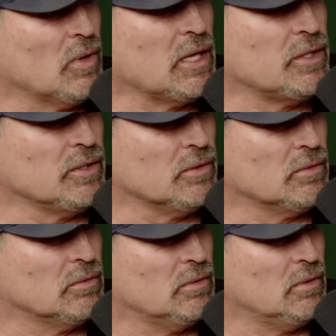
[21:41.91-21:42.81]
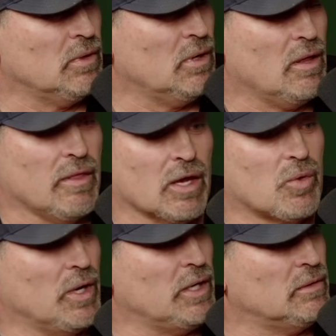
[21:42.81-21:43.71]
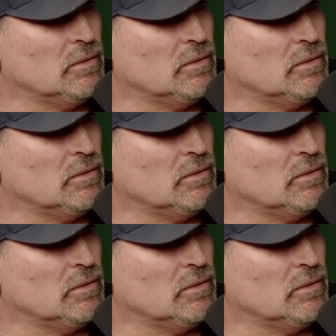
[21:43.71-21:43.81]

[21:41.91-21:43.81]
do? They quit.